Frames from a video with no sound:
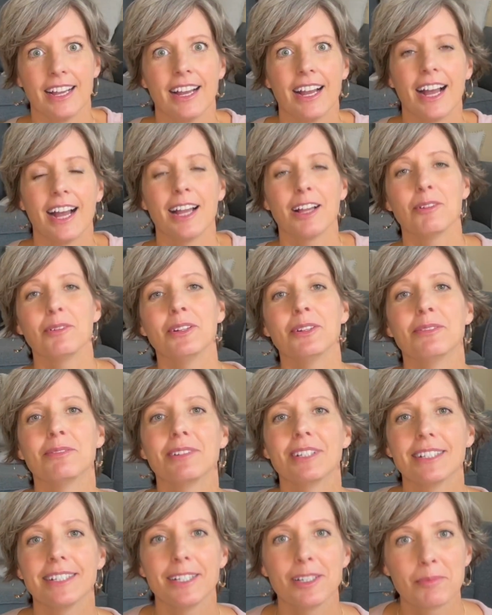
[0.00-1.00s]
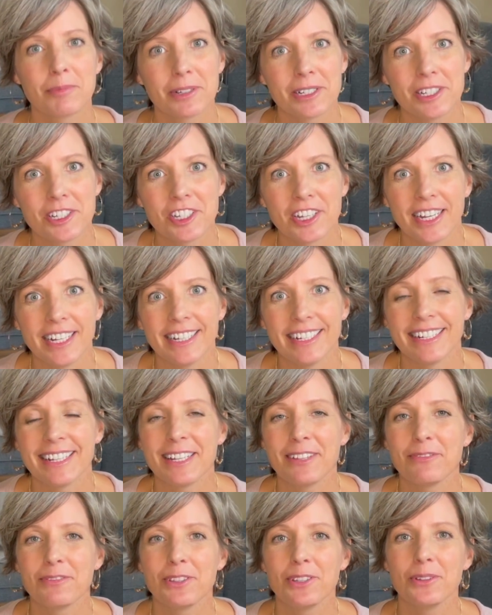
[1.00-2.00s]
I would really appreciate it
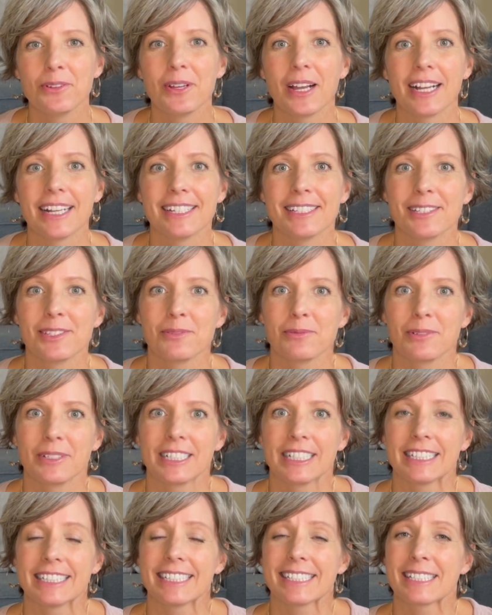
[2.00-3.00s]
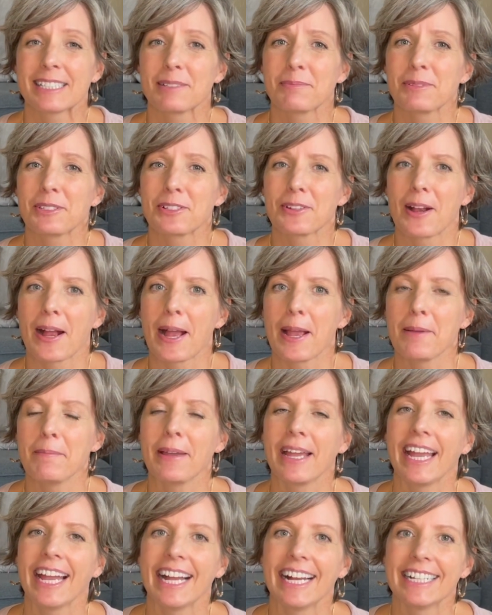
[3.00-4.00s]
if you guys would click subscribe
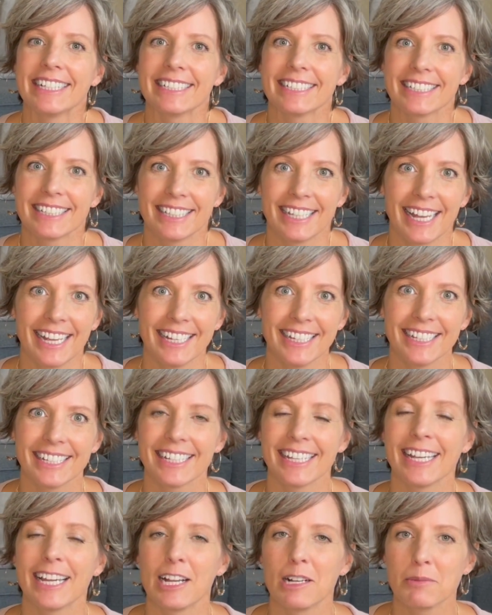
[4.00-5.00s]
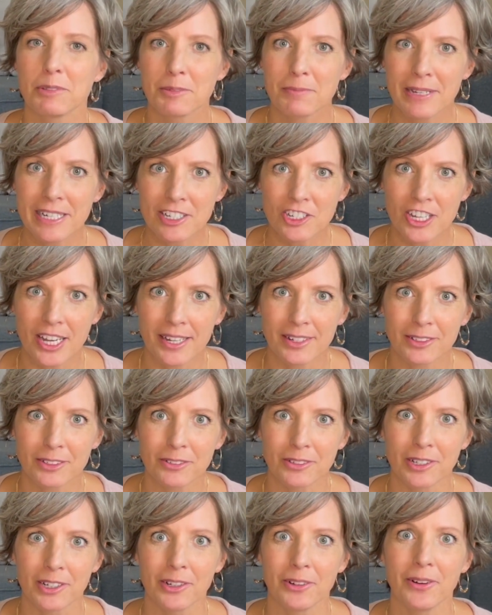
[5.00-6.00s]
and like. It helps my channel
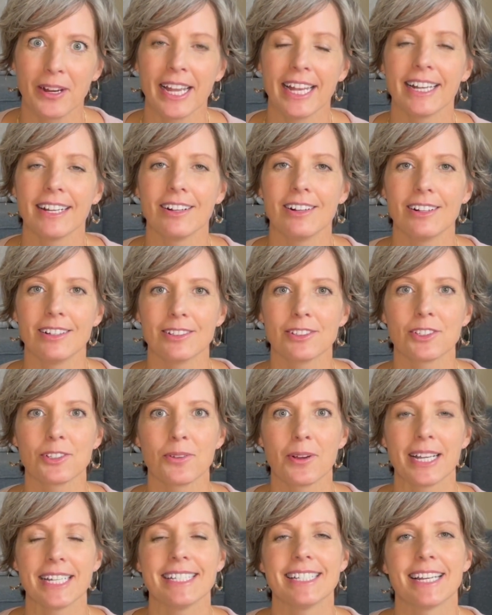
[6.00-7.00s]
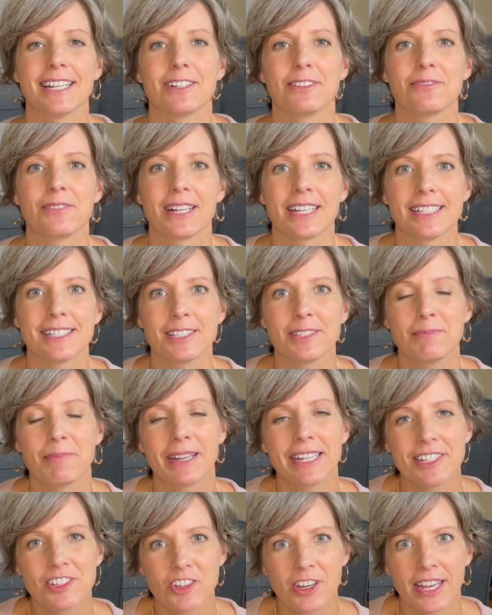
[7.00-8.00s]
grow, and it also identifies
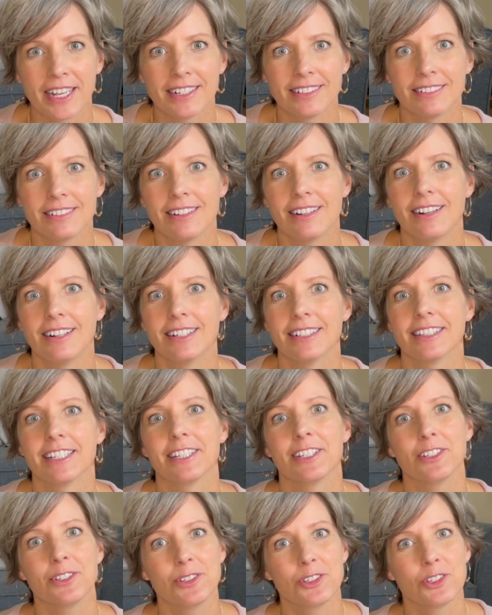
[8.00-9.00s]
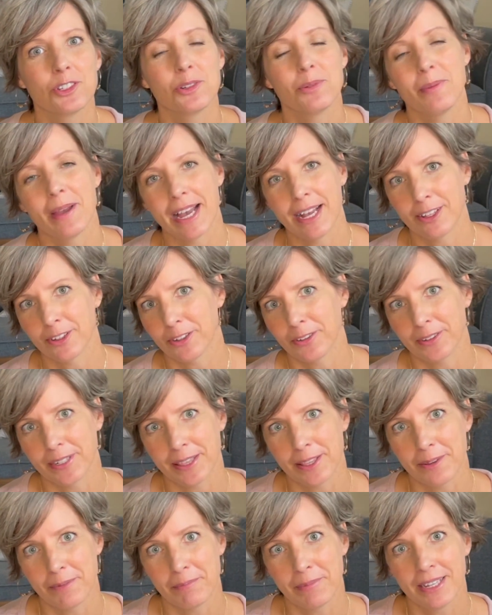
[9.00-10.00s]
my channel on the YouTube
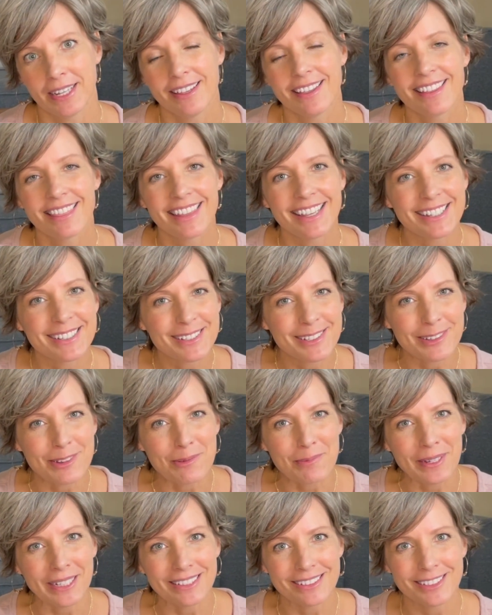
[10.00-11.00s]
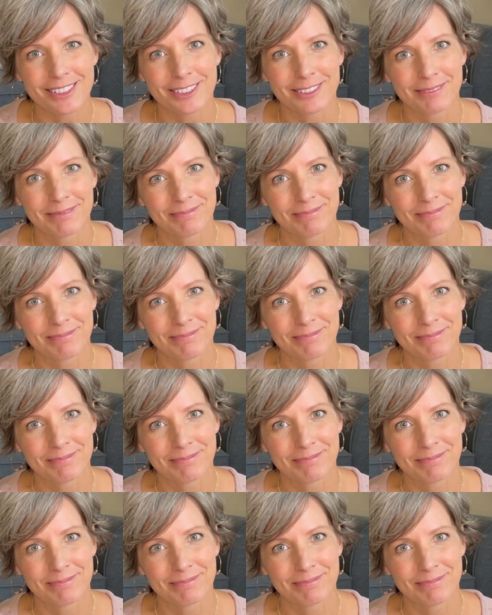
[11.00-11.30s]
algorithm. Thanks so much.